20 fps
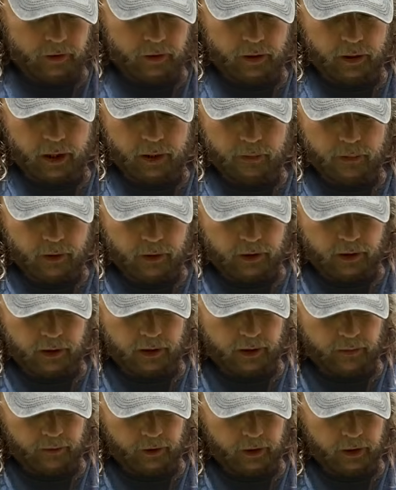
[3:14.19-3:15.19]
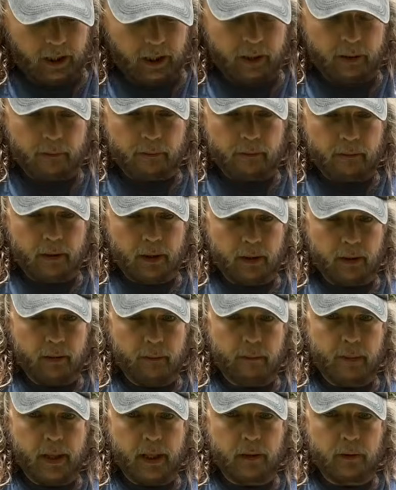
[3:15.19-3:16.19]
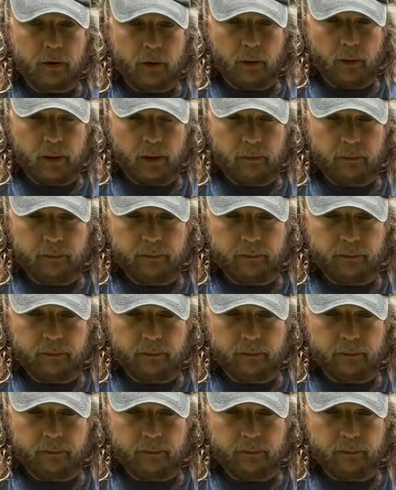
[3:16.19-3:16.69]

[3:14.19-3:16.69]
They must have never came back to it,